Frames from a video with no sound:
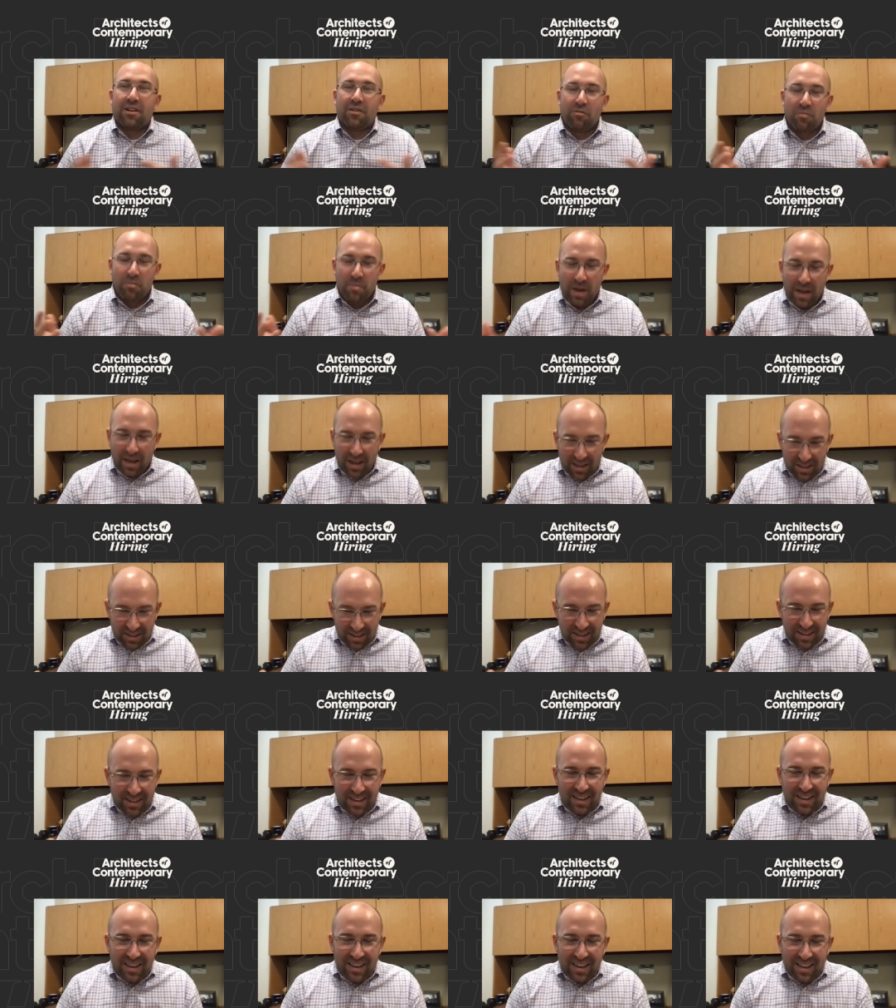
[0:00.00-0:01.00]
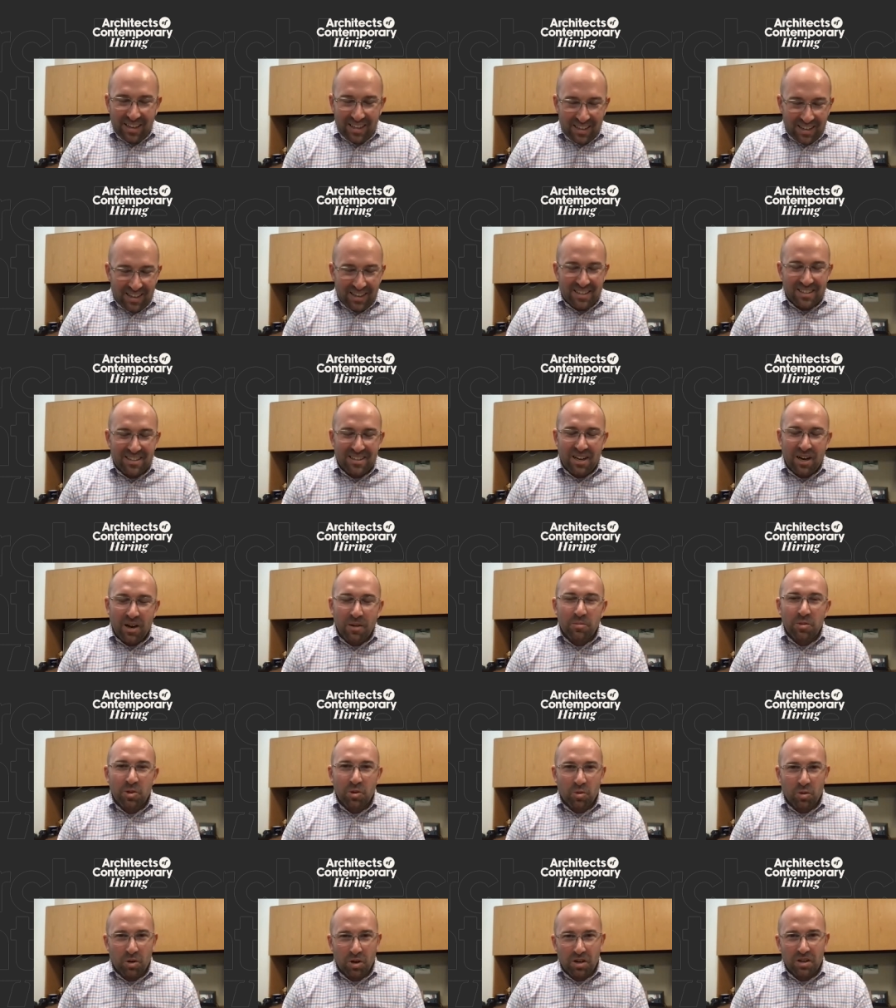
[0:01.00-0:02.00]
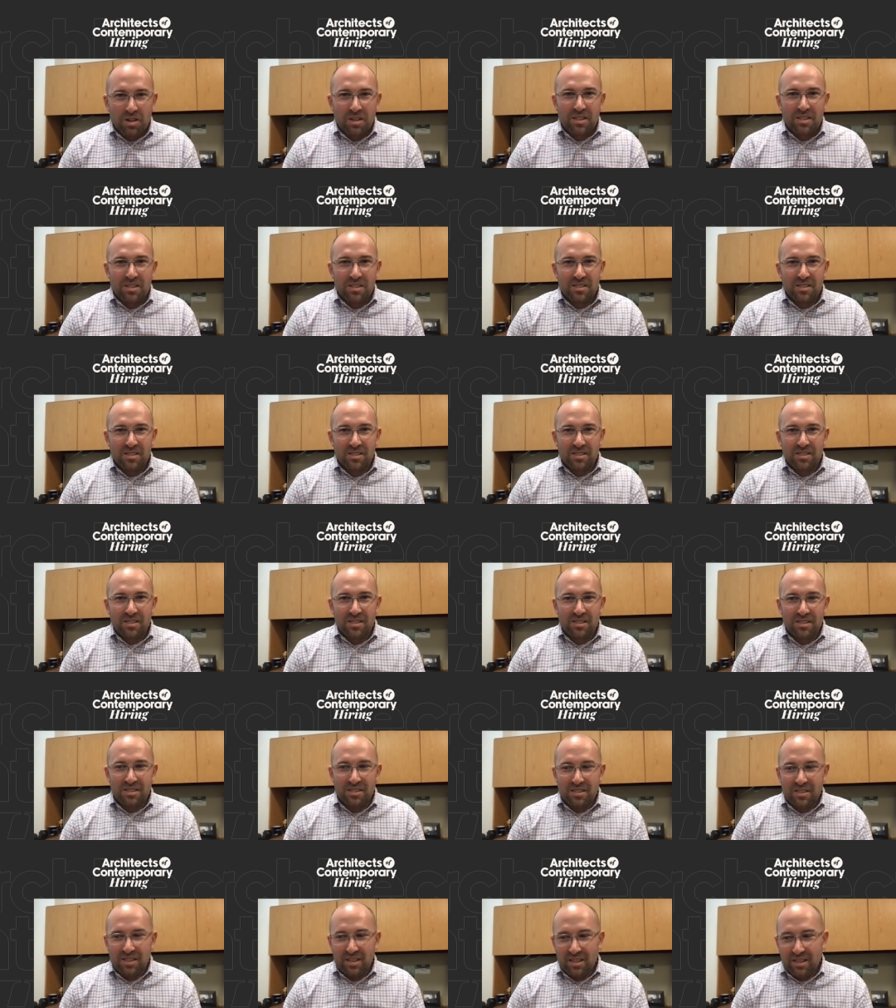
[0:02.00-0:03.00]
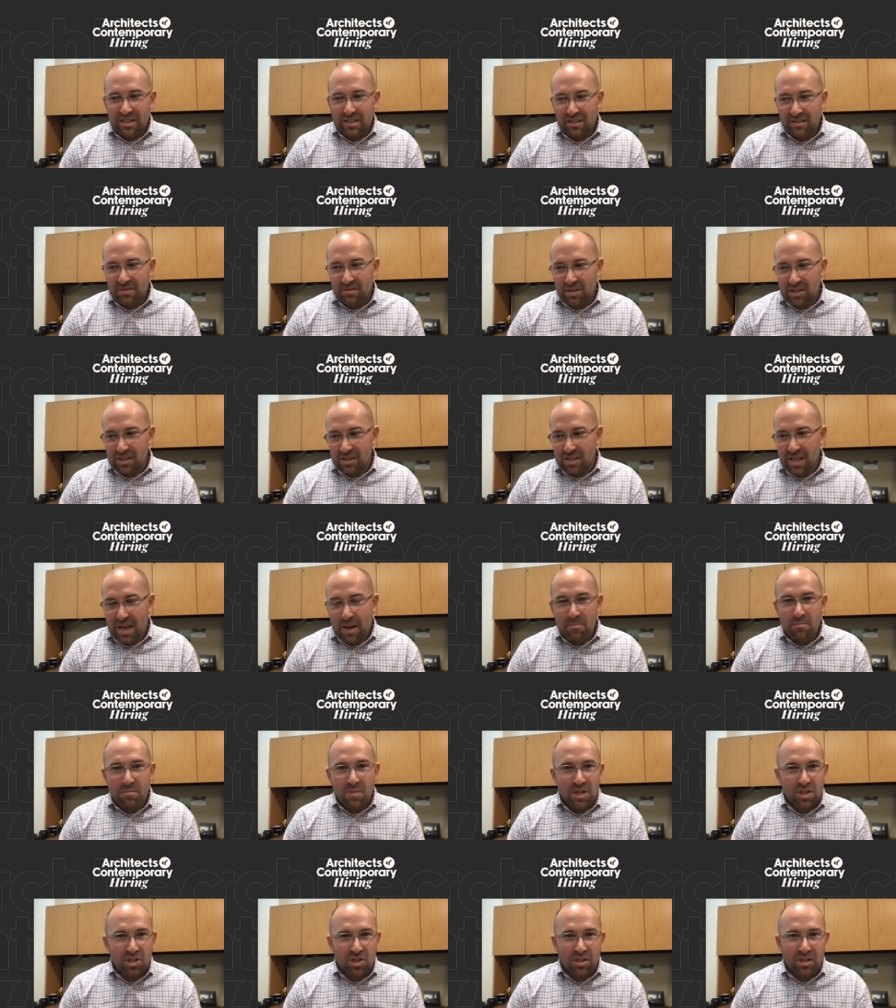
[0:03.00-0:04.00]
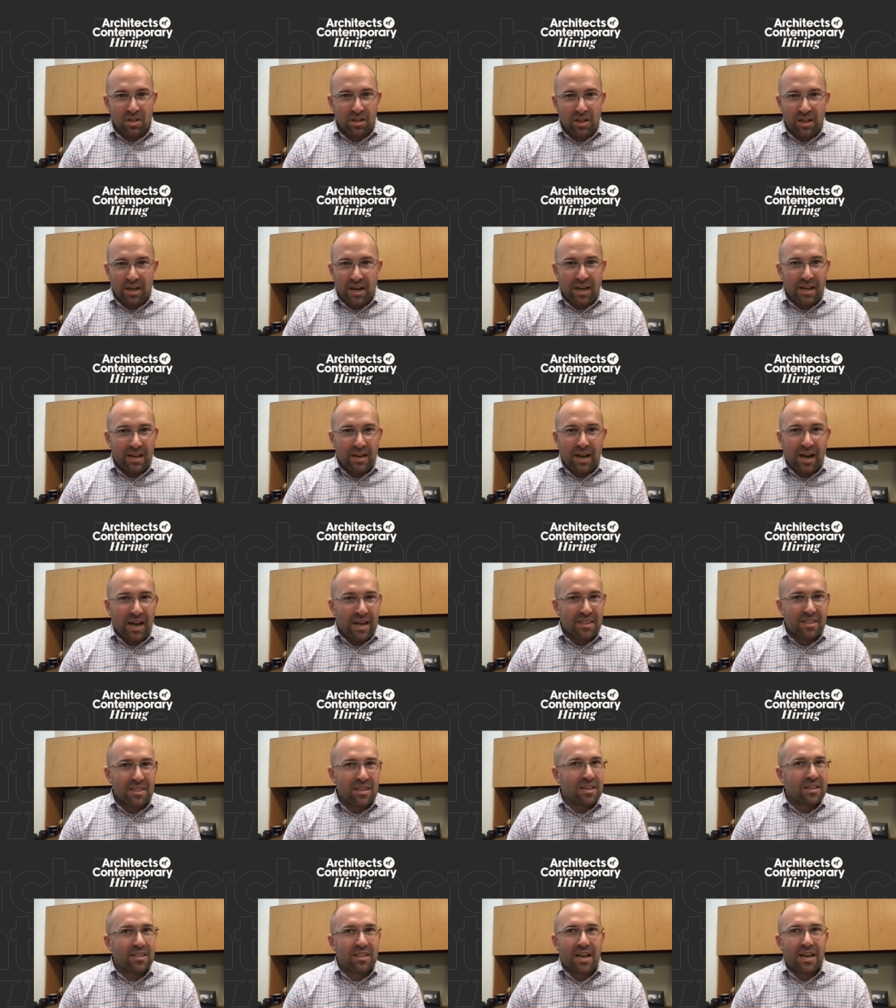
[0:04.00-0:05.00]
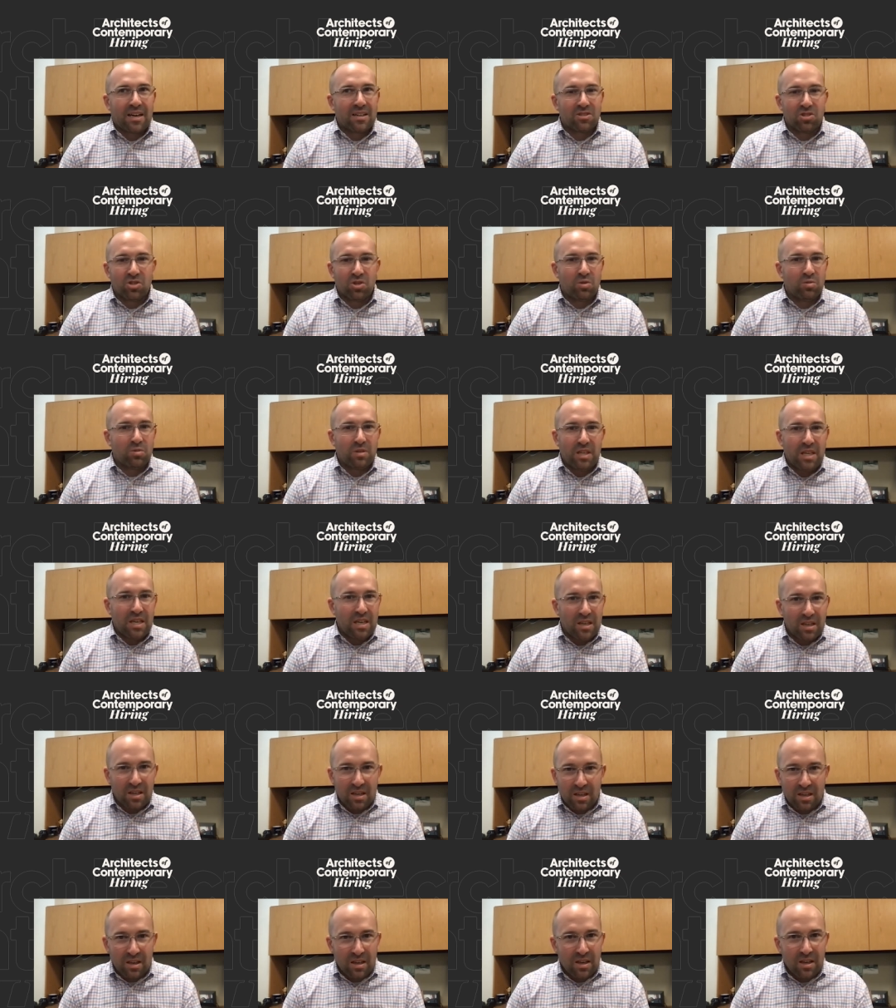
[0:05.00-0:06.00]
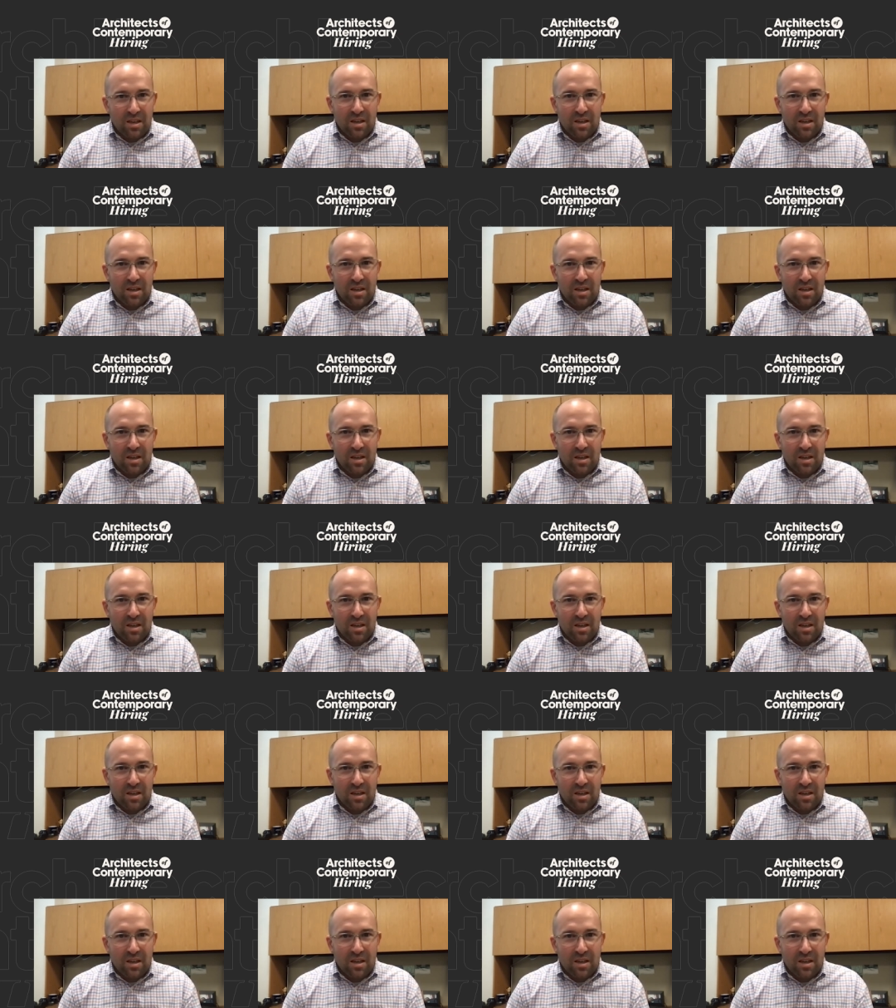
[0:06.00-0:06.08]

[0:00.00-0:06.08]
out of bed and come to work is that mission. And I think that is unique